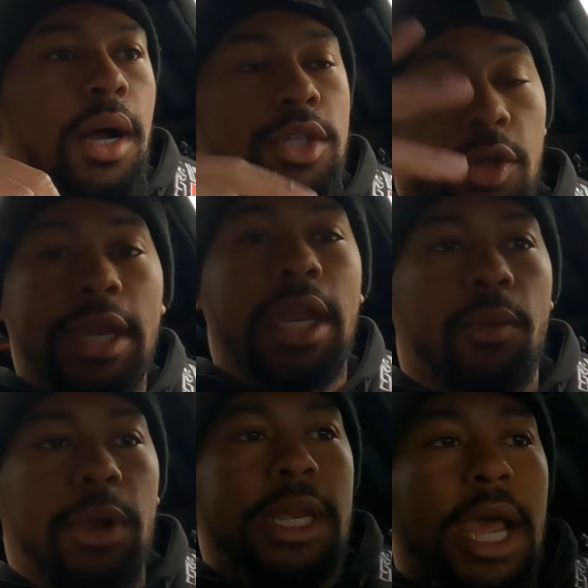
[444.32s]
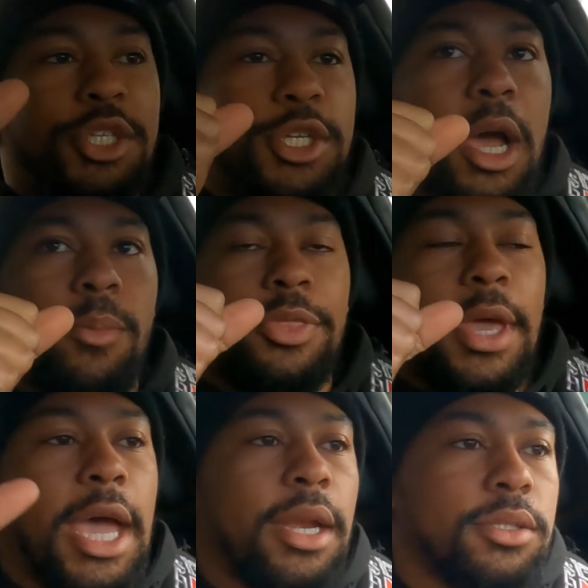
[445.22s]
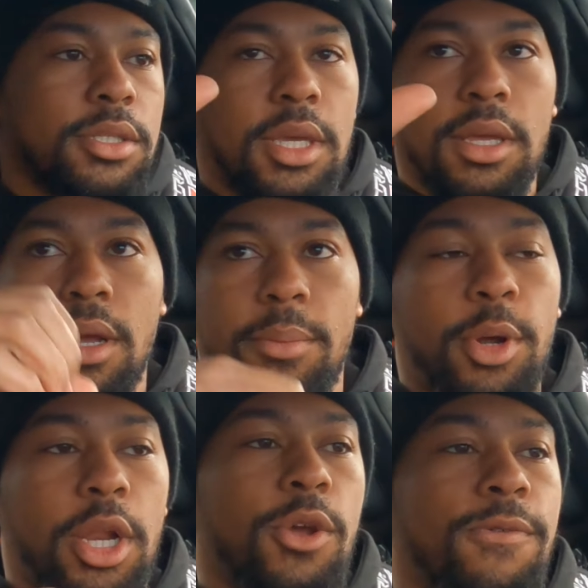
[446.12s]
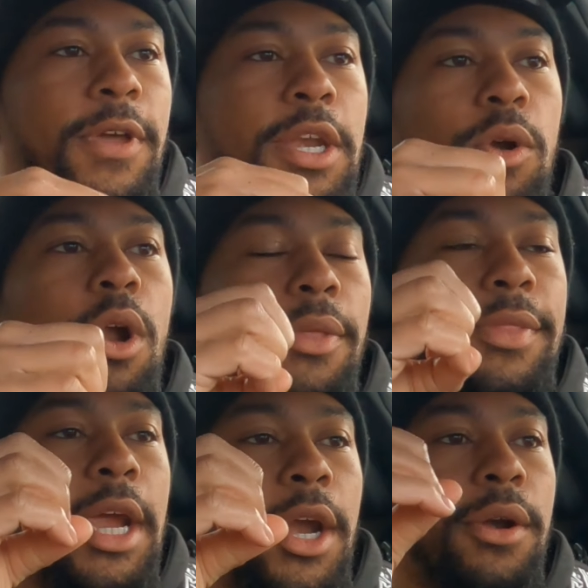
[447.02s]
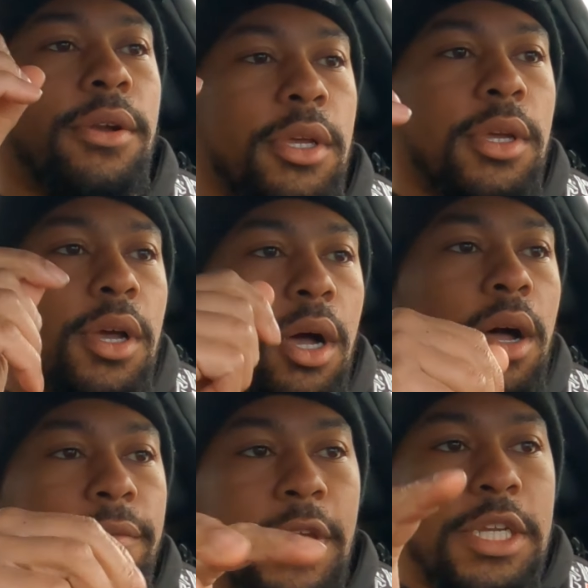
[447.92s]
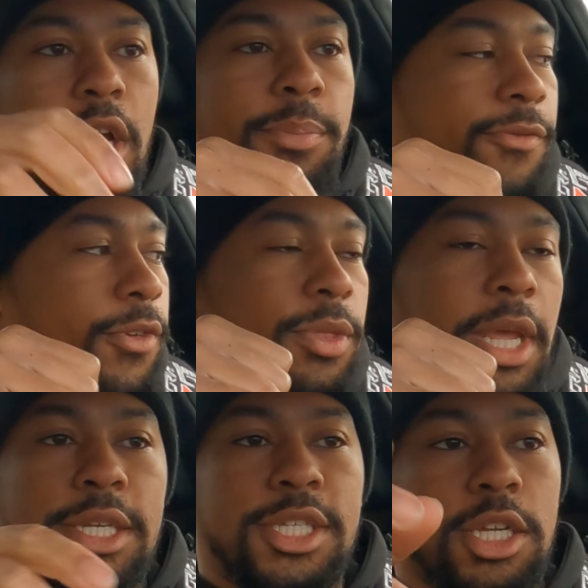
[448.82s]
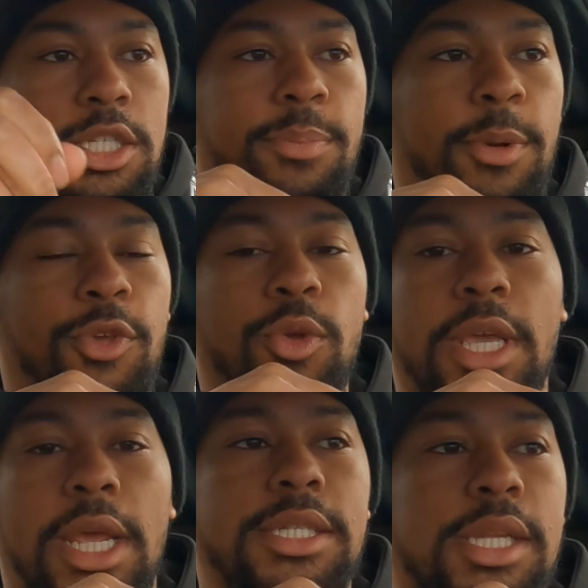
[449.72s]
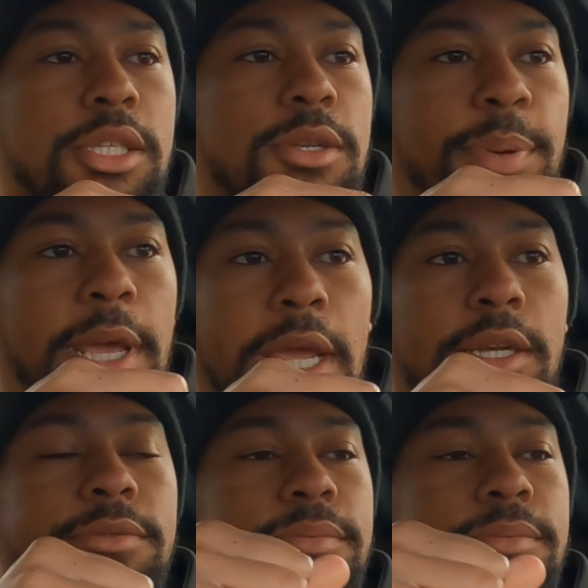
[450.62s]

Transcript: So they did a really nice job with that. Just put a new fender on there, fixed up a few things, touched up a few things, and some paint.